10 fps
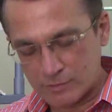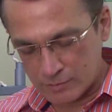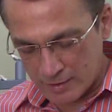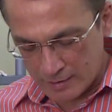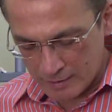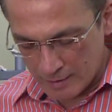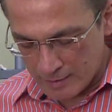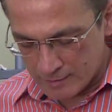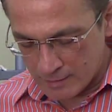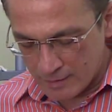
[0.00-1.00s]
So the retina
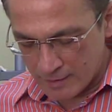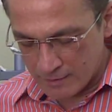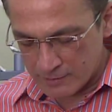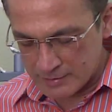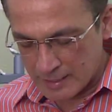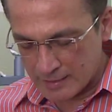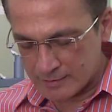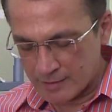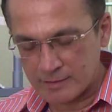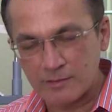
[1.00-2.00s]
is the layer which
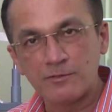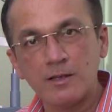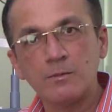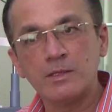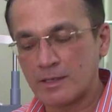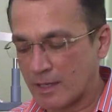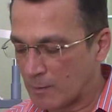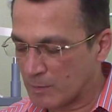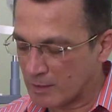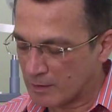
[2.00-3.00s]
acts like the film in the
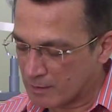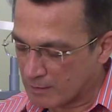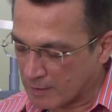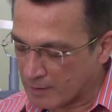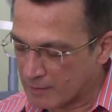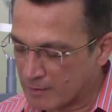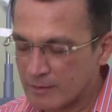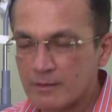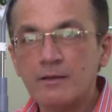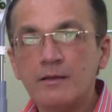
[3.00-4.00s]
camera right here,